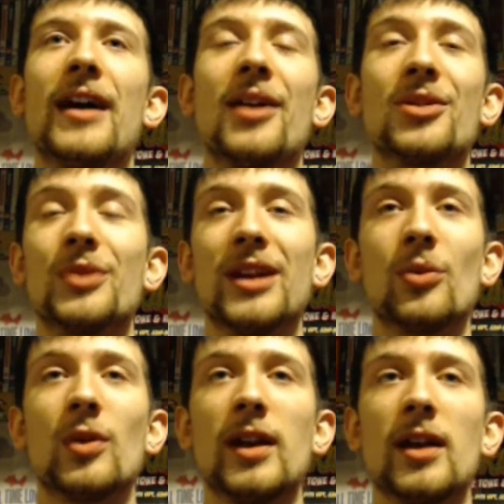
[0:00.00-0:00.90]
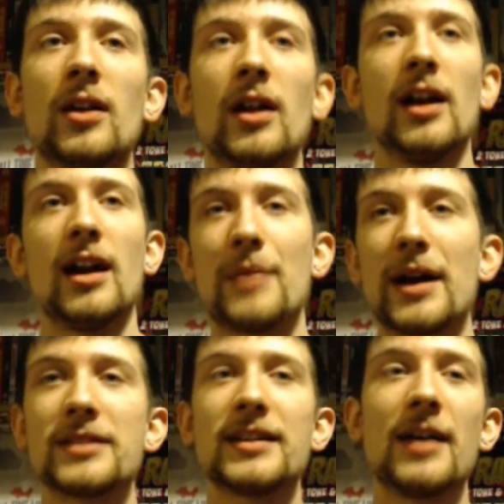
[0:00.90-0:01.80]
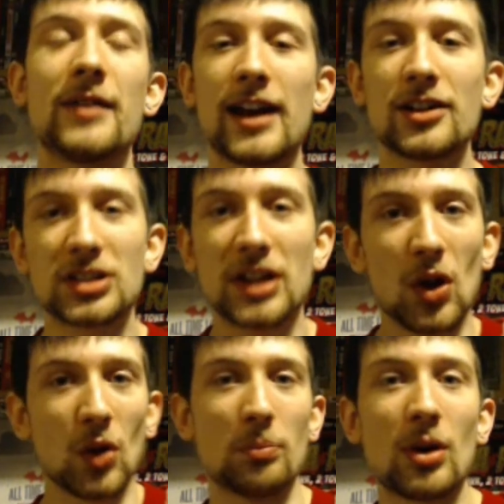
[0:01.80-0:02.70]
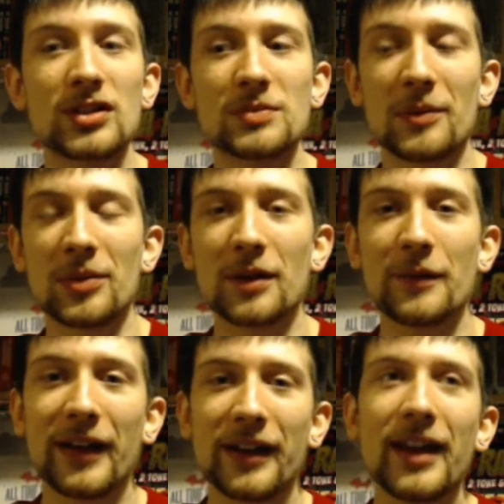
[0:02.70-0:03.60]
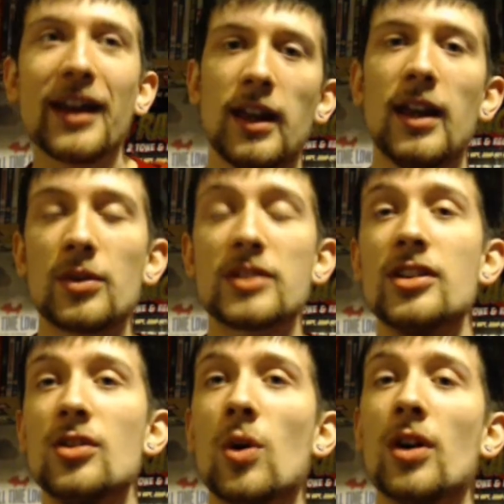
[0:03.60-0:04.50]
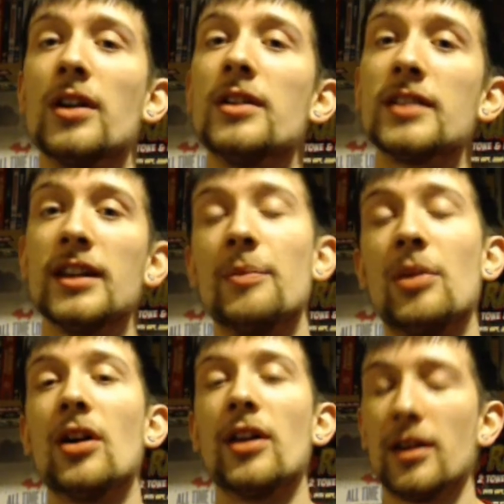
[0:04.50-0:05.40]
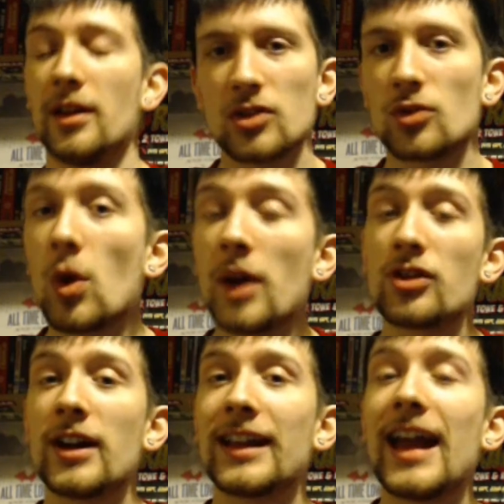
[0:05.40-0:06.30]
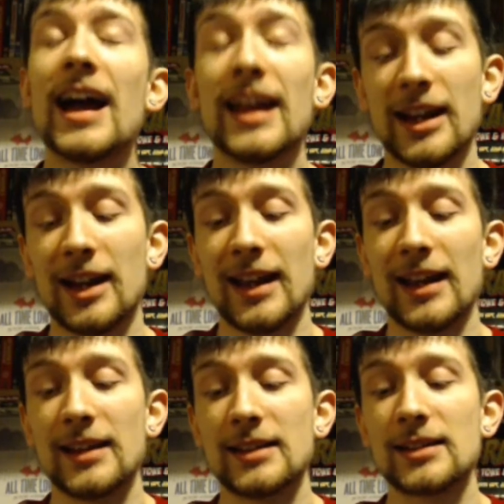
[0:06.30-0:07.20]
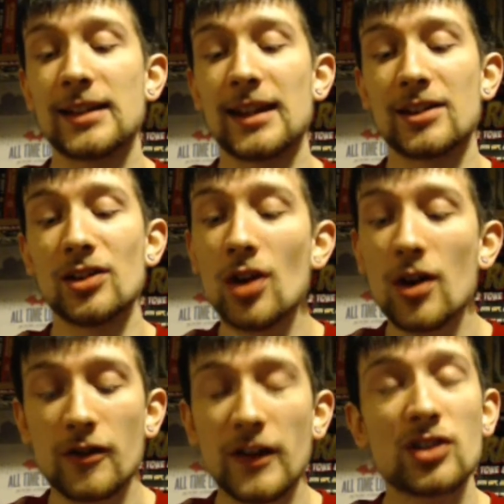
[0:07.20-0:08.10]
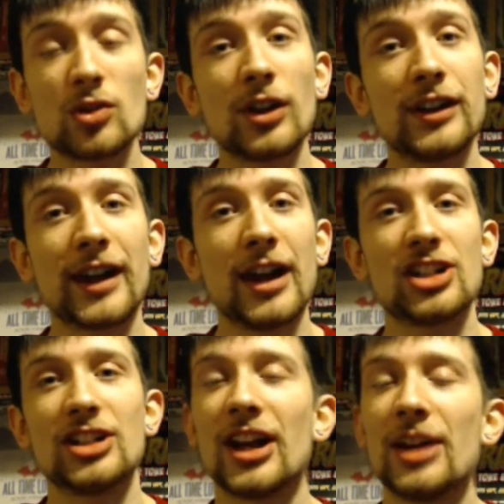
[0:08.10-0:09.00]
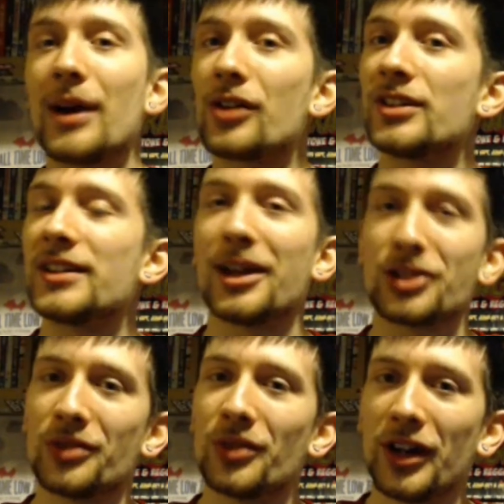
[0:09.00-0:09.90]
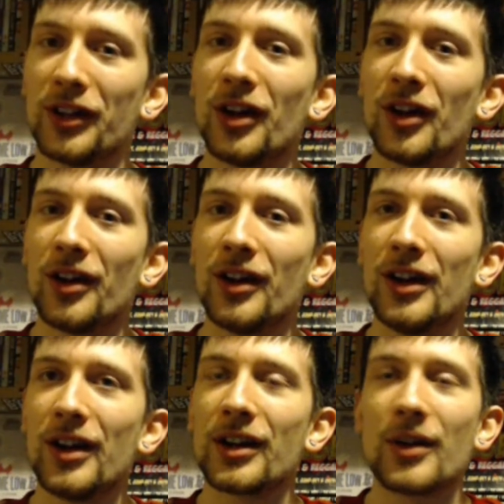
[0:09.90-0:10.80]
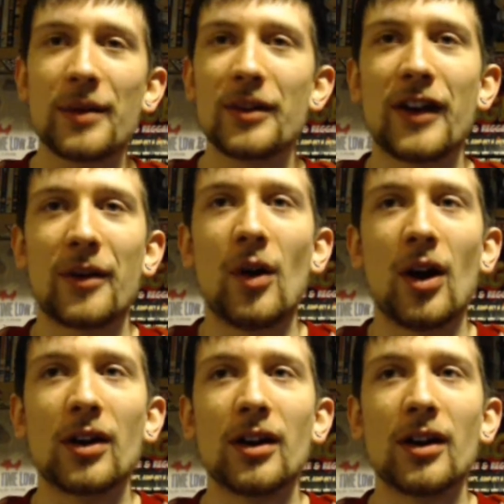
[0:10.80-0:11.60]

I was winning 1-0. And by the time I'd actually unboxed my plug and play kit, it was 2-1 to the opponent. So what I'm trying to get at here is there's no visual indication that your batteries are actually running low. Correct me if I'm wrong,